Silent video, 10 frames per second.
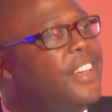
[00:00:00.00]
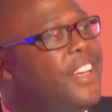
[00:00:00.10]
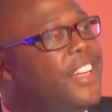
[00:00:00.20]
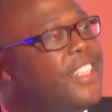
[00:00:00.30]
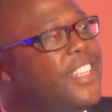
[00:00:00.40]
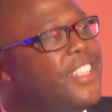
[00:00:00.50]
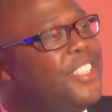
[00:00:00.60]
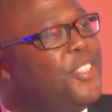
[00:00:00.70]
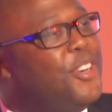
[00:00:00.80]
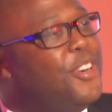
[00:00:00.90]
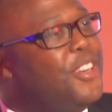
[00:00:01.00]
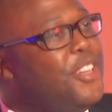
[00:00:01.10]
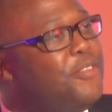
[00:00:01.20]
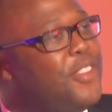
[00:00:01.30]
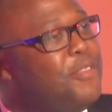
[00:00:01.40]
And I said, you know,
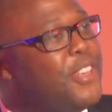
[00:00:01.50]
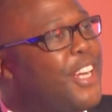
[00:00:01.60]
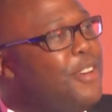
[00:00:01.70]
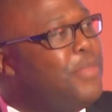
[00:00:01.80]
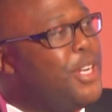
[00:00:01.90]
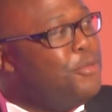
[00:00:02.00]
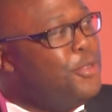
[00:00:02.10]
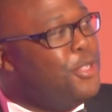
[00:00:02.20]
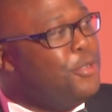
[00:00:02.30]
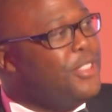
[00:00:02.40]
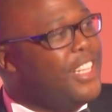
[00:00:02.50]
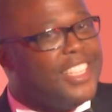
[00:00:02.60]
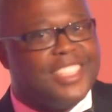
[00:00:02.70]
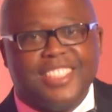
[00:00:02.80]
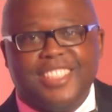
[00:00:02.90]
if every company would do
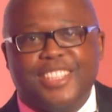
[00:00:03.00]
that,